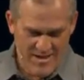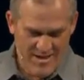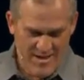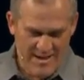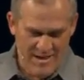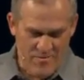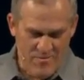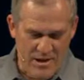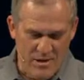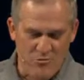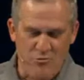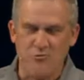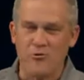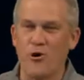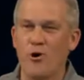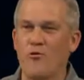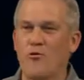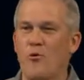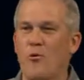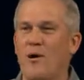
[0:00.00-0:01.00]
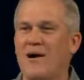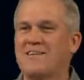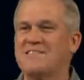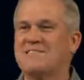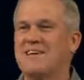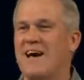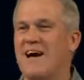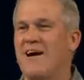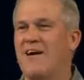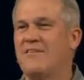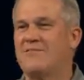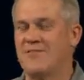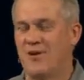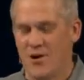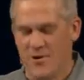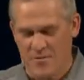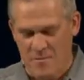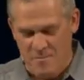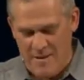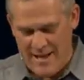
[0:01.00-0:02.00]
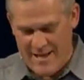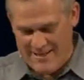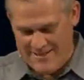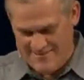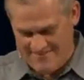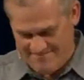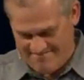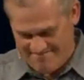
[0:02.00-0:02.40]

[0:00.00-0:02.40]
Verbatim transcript: And then throw the wet towel on the bed.